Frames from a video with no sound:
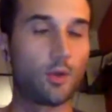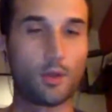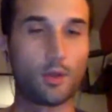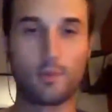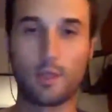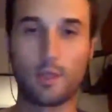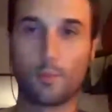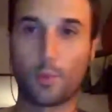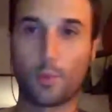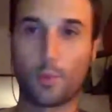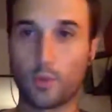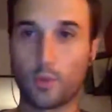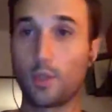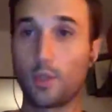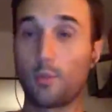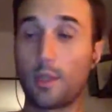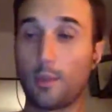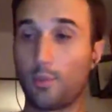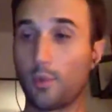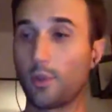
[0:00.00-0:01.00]
opportunity to
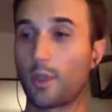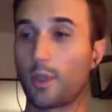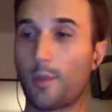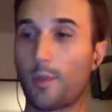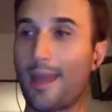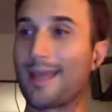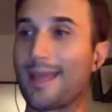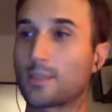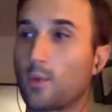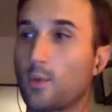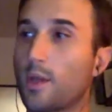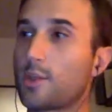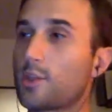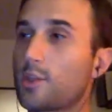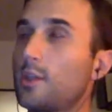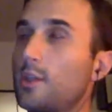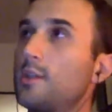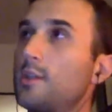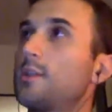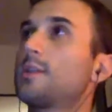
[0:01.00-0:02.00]
people to come ask
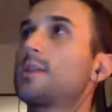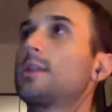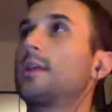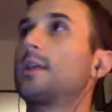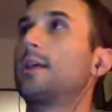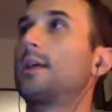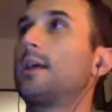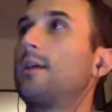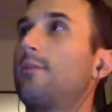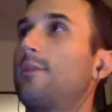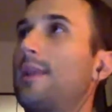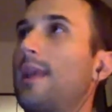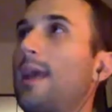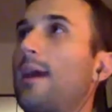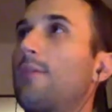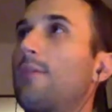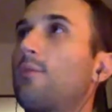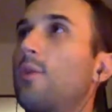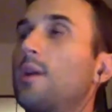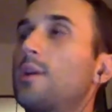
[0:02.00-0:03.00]
questions if they
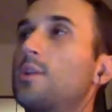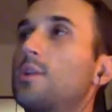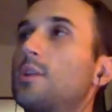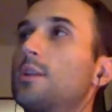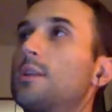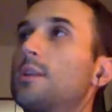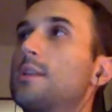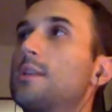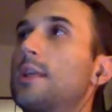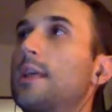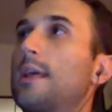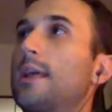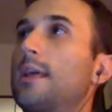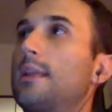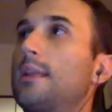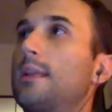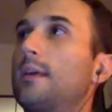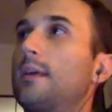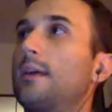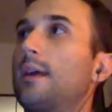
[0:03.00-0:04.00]
have questions, and
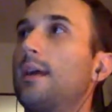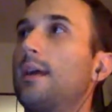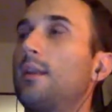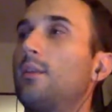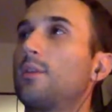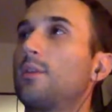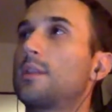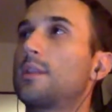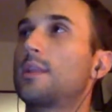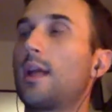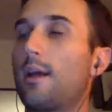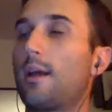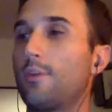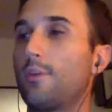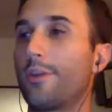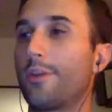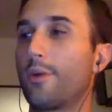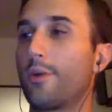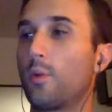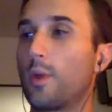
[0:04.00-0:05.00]
to still have
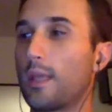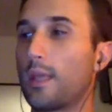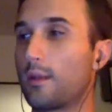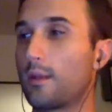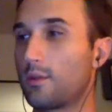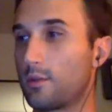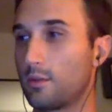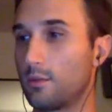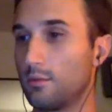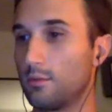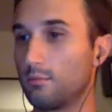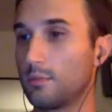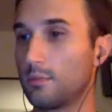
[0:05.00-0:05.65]
another week to